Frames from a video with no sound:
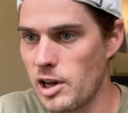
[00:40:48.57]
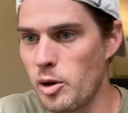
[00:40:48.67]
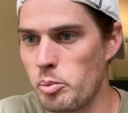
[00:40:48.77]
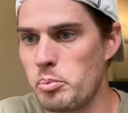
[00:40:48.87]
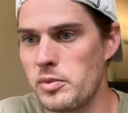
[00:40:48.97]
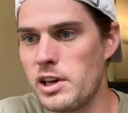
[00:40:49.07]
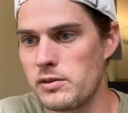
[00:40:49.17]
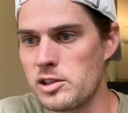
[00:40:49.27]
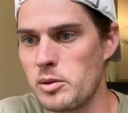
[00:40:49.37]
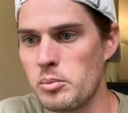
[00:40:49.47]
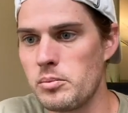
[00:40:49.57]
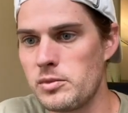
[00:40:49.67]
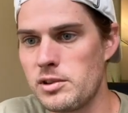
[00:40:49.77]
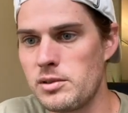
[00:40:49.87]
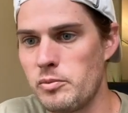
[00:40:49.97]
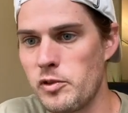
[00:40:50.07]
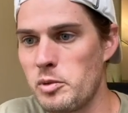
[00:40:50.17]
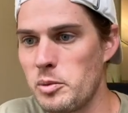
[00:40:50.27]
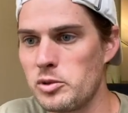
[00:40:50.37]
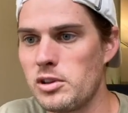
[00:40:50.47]
help give something for
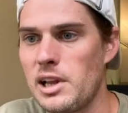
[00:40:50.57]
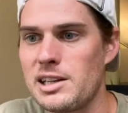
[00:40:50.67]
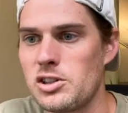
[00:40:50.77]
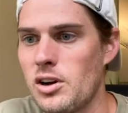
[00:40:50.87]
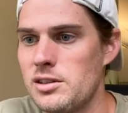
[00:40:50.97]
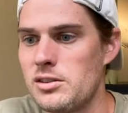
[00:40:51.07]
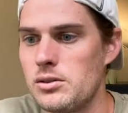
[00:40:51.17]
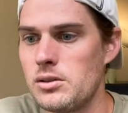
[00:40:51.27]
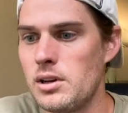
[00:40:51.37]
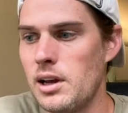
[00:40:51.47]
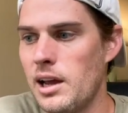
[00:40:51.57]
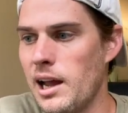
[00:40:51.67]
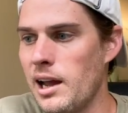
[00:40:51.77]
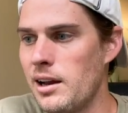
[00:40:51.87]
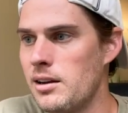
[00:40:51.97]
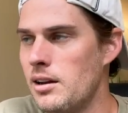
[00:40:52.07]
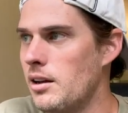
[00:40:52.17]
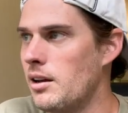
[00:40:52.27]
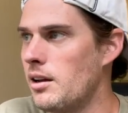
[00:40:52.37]
people to latch onto. And